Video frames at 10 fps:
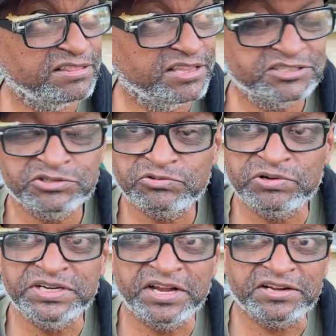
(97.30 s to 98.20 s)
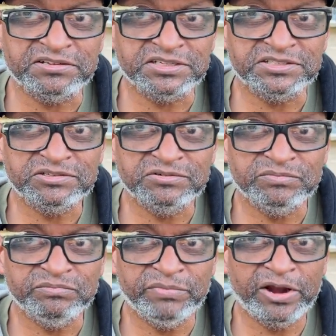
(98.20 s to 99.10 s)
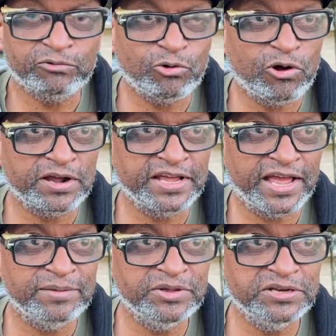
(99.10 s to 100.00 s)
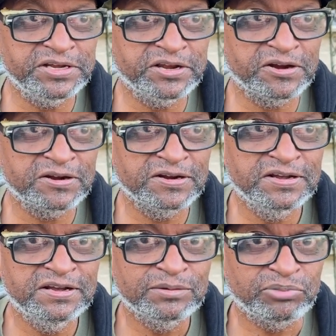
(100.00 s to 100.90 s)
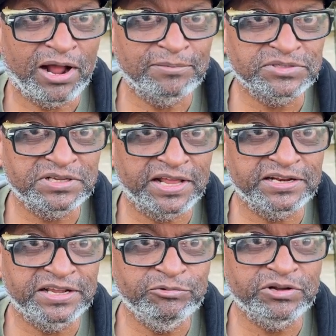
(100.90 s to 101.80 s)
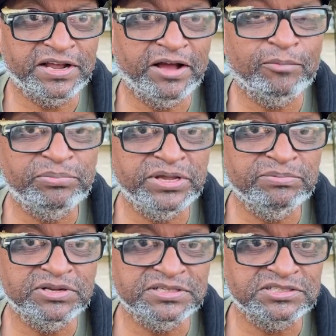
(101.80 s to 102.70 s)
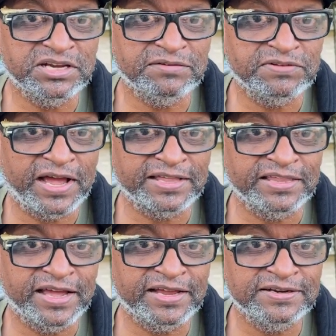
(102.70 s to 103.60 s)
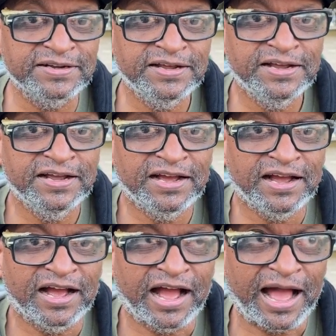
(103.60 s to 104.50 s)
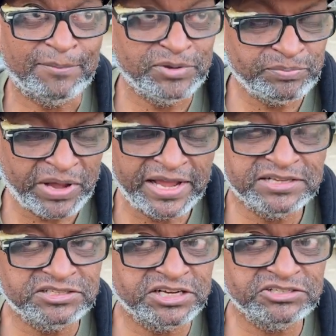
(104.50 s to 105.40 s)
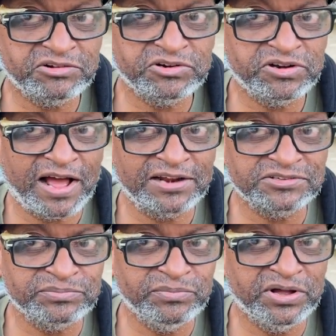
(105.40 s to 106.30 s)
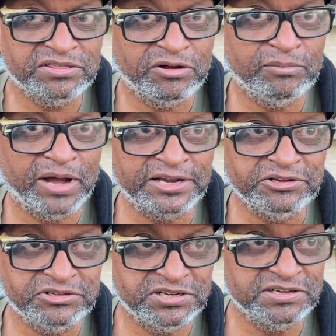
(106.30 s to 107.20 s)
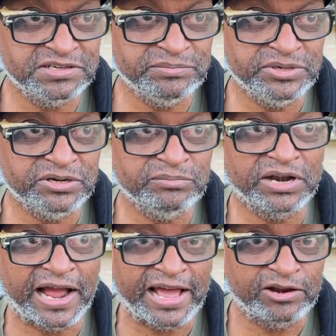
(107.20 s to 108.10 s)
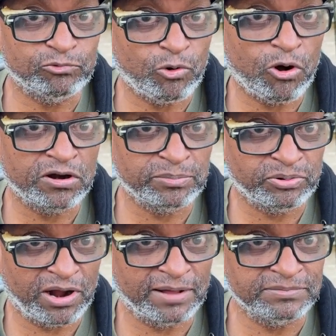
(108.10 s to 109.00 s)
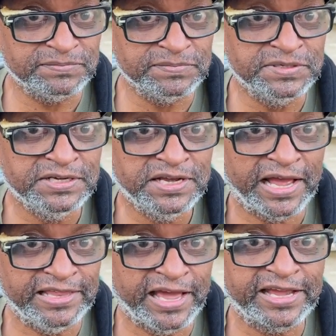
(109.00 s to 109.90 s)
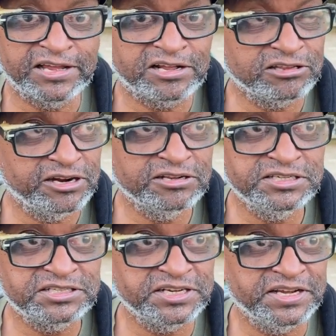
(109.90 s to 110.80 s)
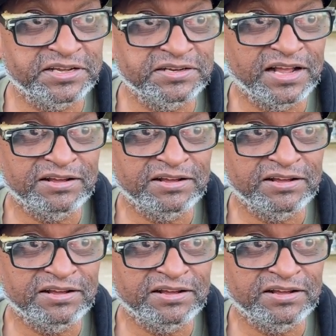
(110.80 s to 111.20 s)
this is ridiculous. Mayor Roy came in here, promised that he would help people and stuff like that. I've been paying $600 a month on my utility bill, but I had a water problem, and they can clearly see it.